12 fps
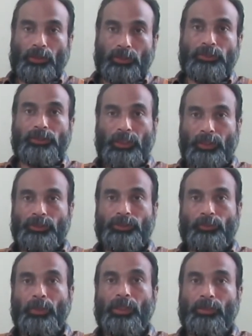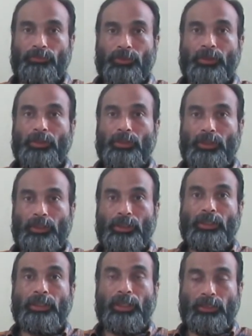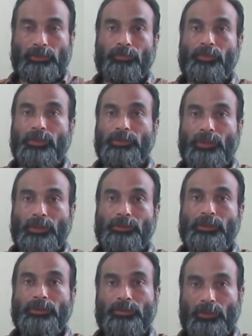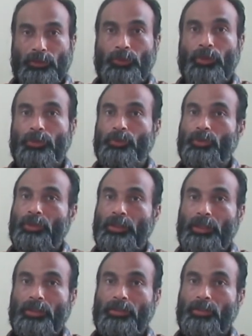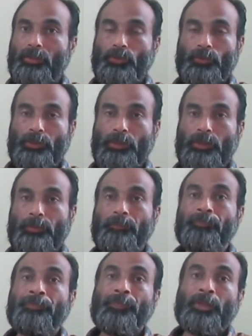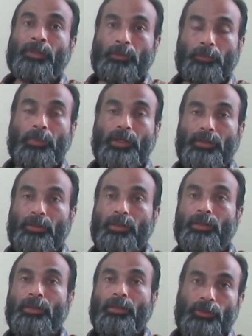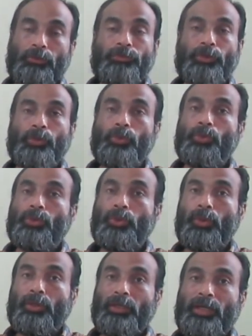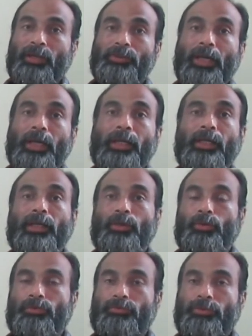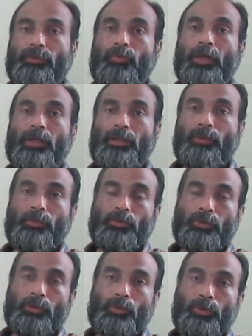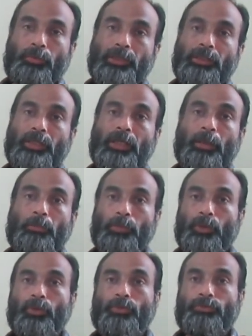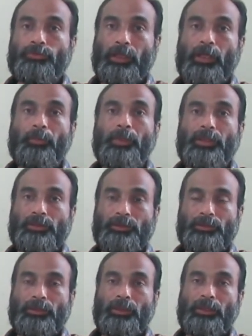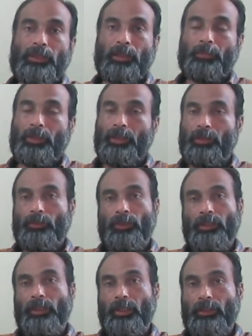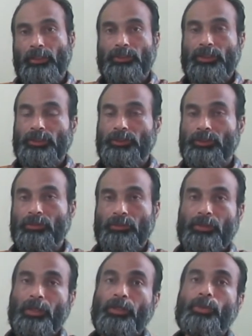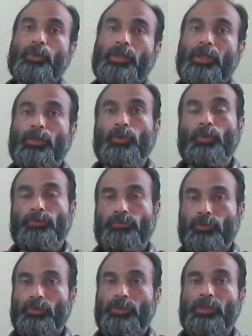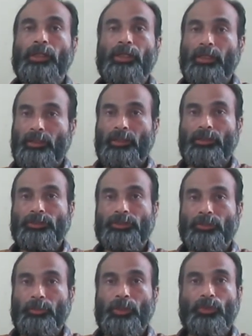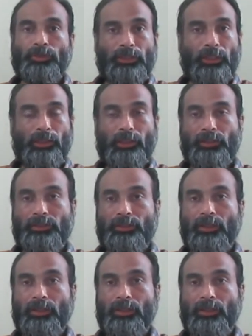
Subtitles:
change. But if in case if it changes, then you have to create a new array. But if you don't have the idea of what could be the number of elements in that particular data structure, then you can go for linked list because linked list